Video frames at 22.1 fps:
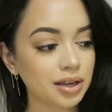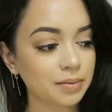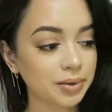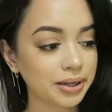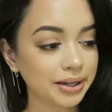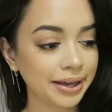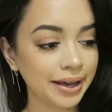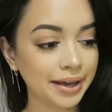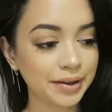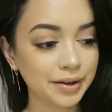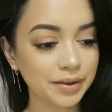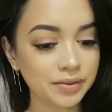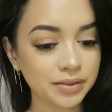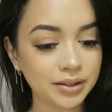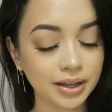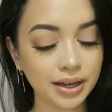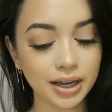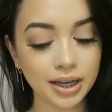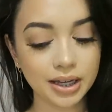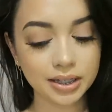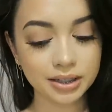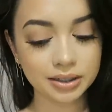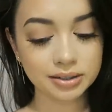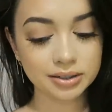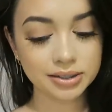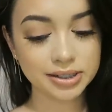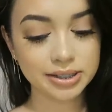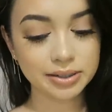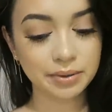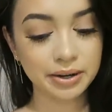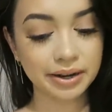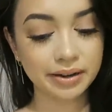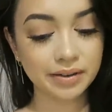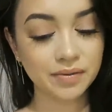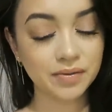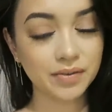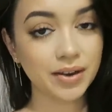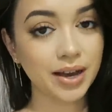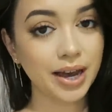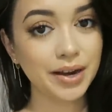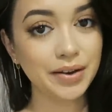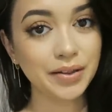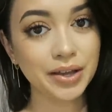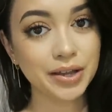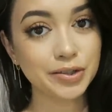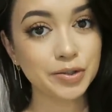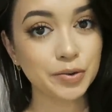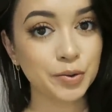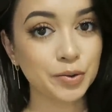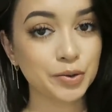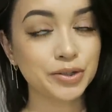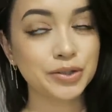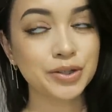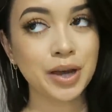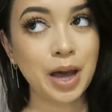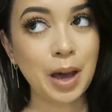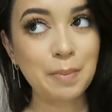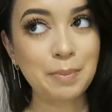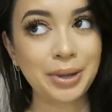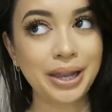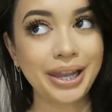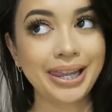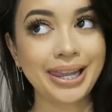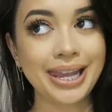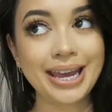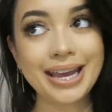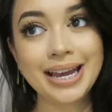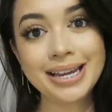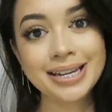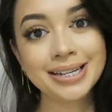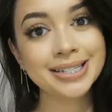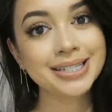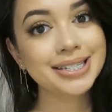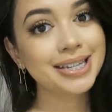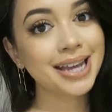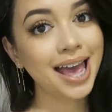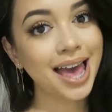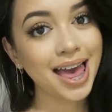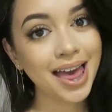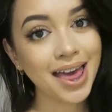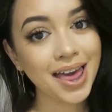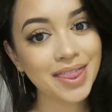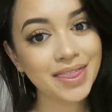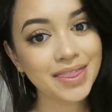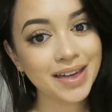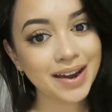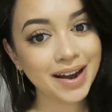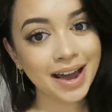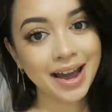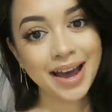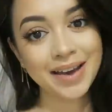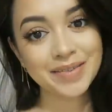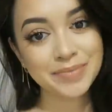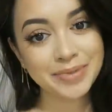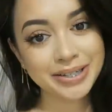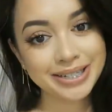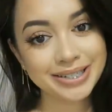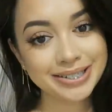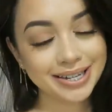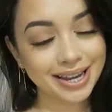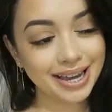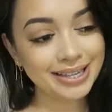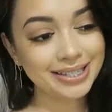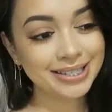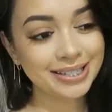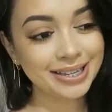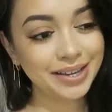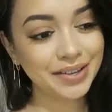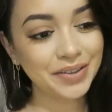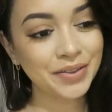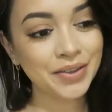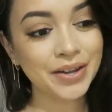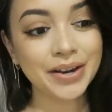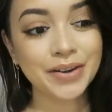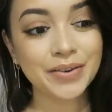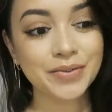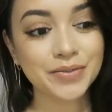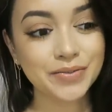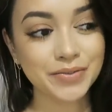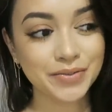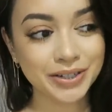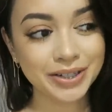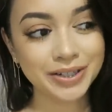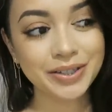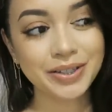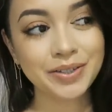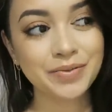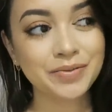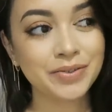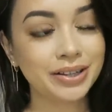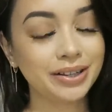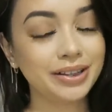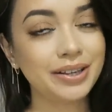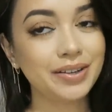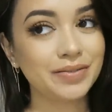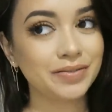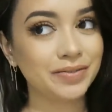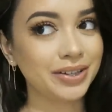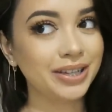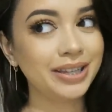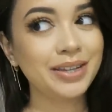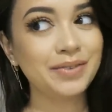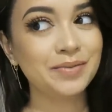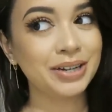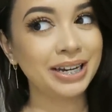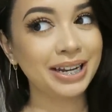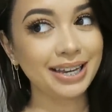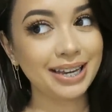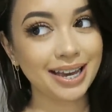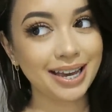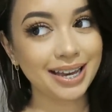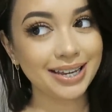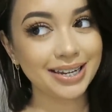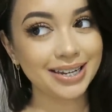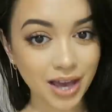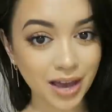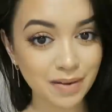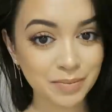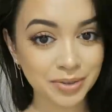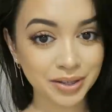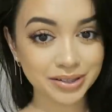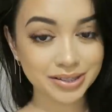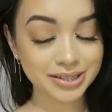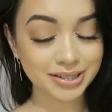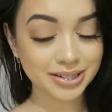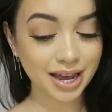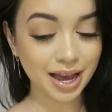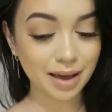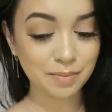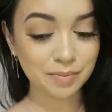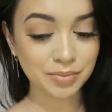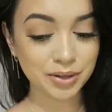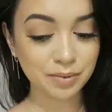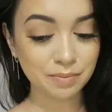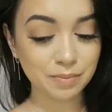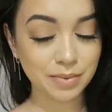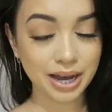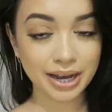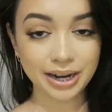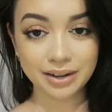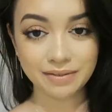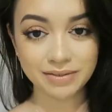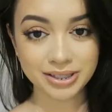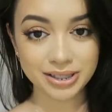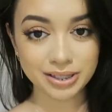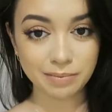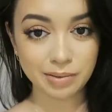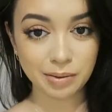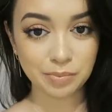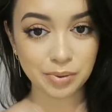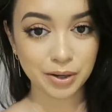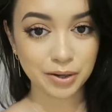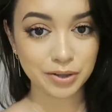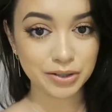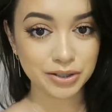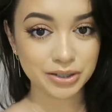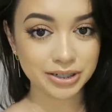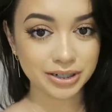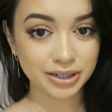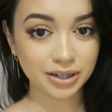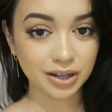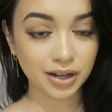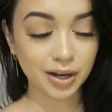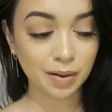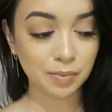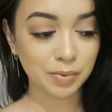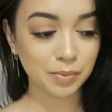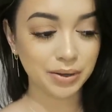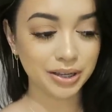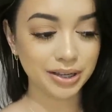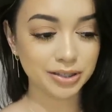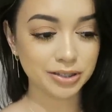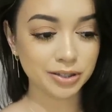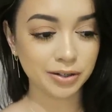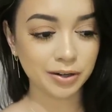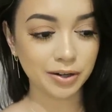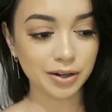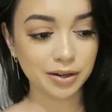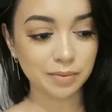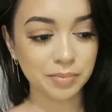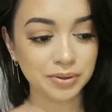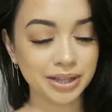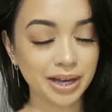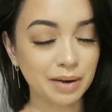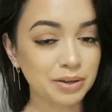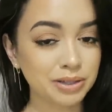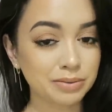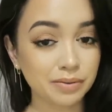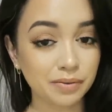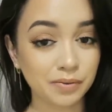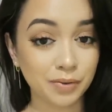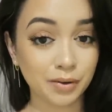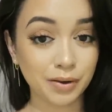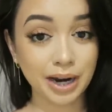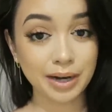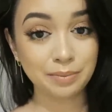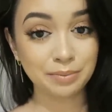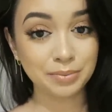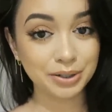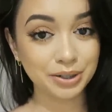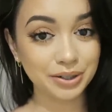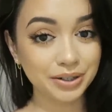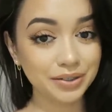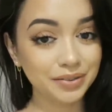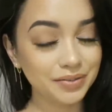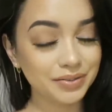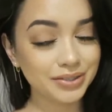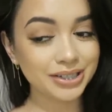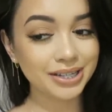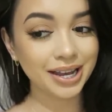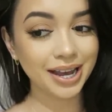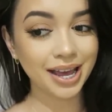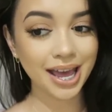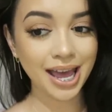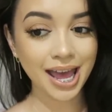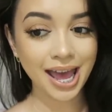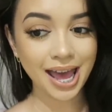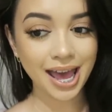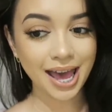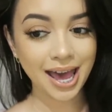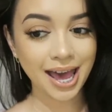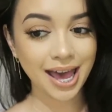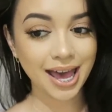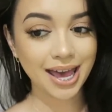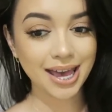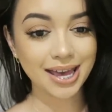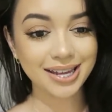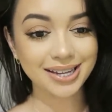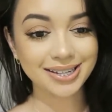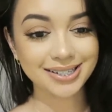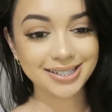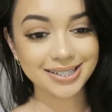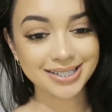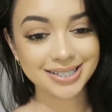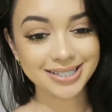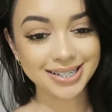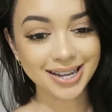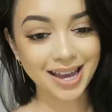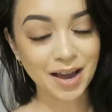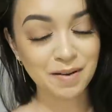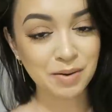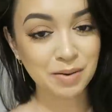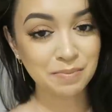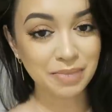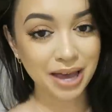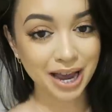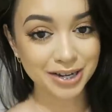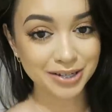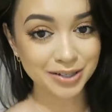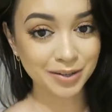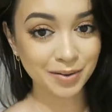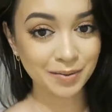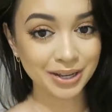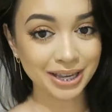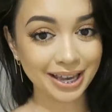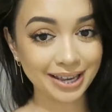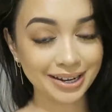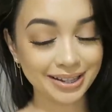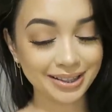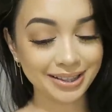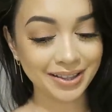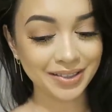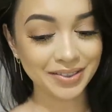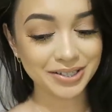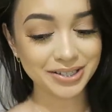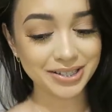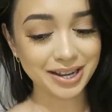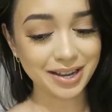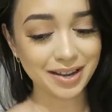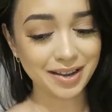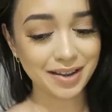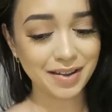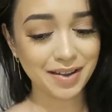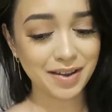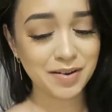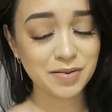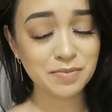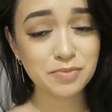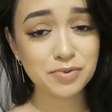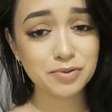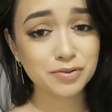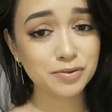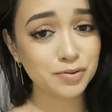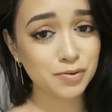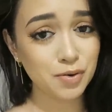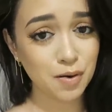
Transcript: So I'm gonna head over there, see what I can find. There's also a plant that I have been chasing that I really, really, really wanna get. If you have me on Snap, you might have seen me post it a couple of weeks ago, but that was before I'd moved. And I went back to go and get it the other day and it was